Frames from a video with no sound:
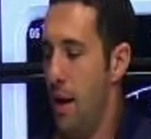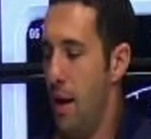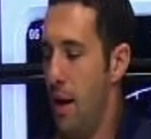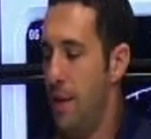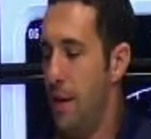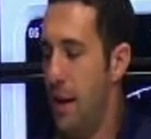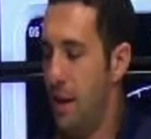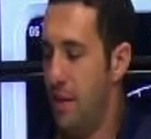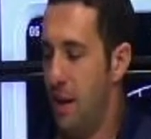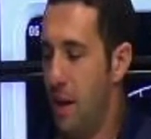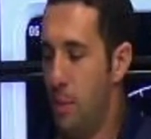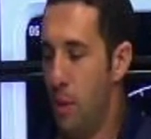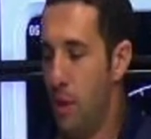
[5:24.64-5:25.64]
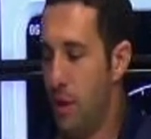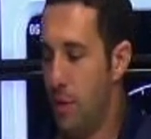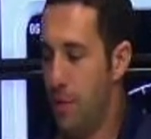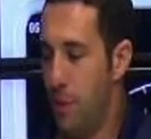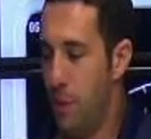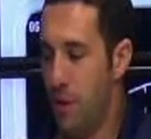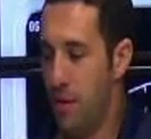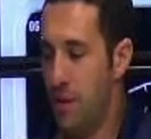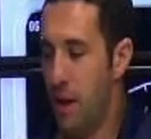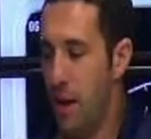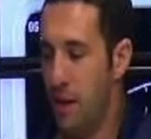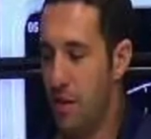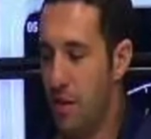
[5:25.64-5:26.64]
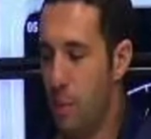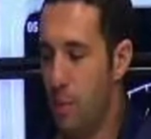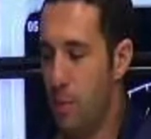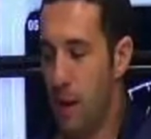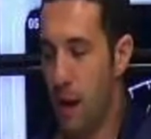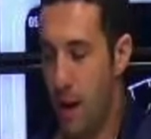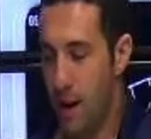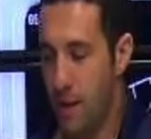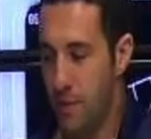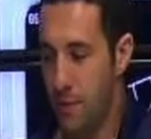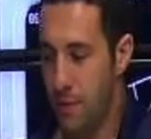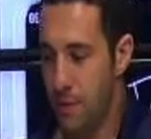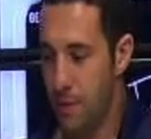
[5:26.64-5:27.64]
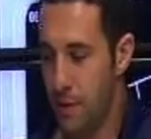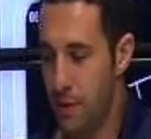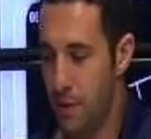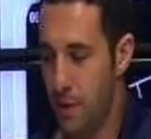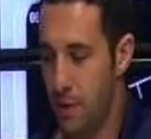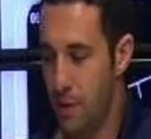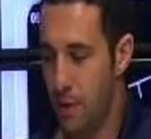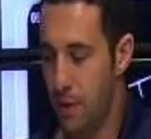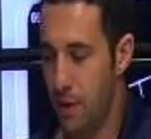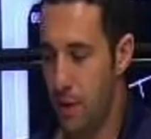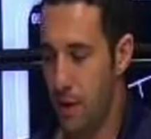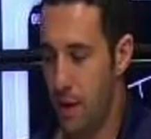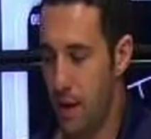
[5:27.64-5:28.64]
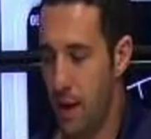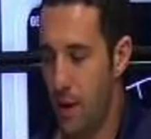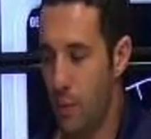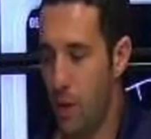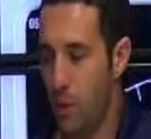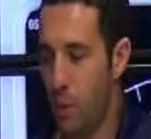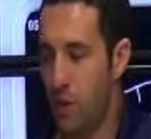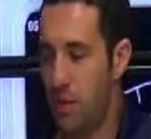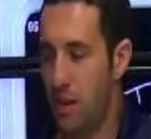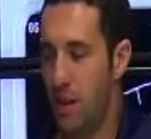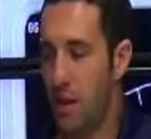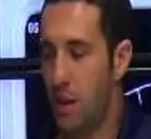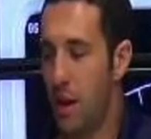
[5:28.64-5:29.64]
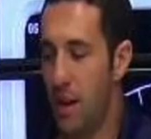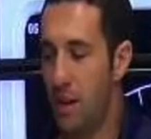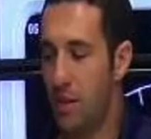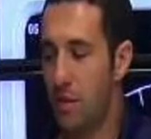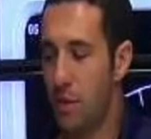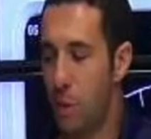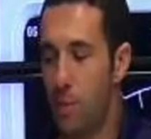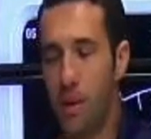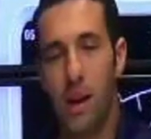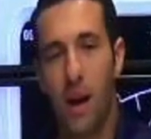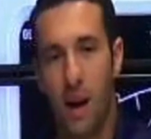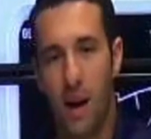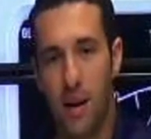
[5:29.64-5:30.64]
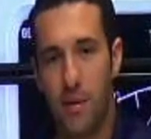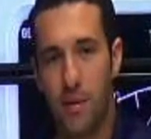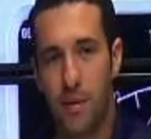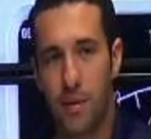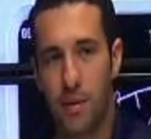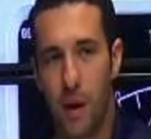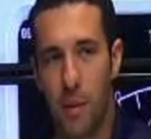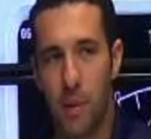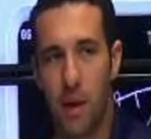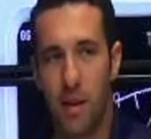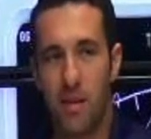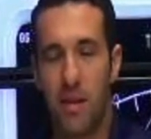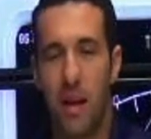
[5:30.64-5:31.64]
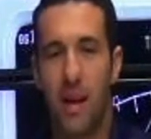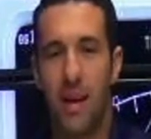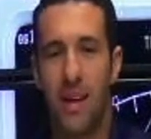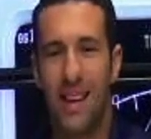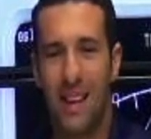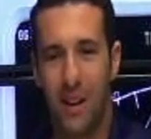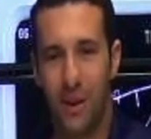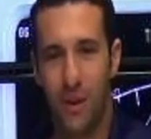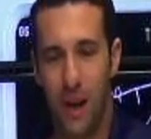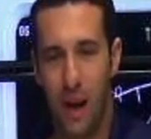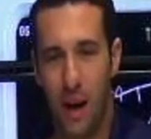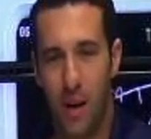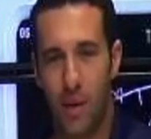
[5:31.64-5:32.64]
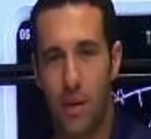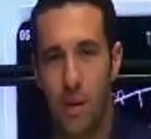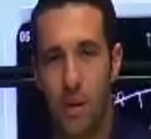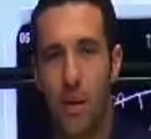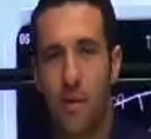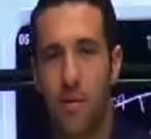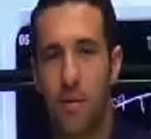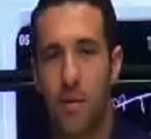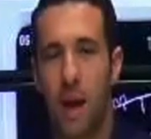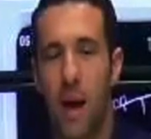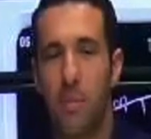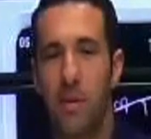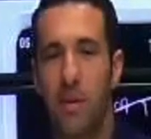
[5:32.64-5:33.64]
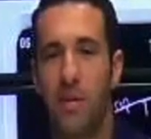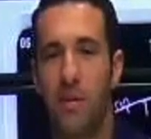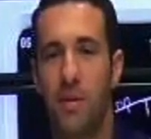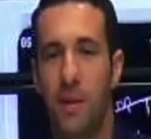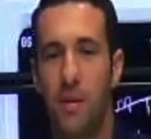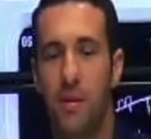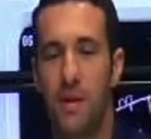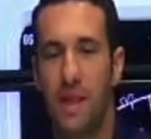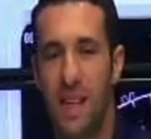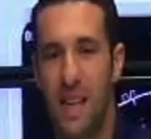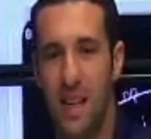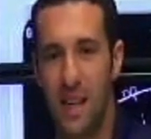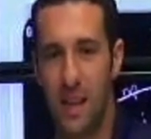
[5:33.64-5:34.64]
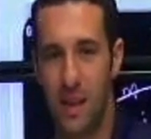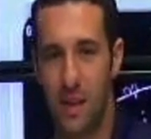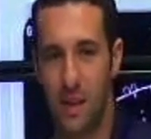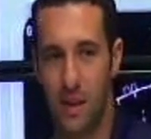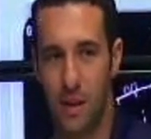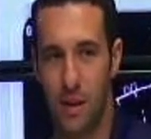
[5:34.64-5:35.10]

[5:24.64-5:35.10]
And the next thing I'm looking for is glide slope alive. And when we see glide slope alive, I'm going to say gear down flaps 15.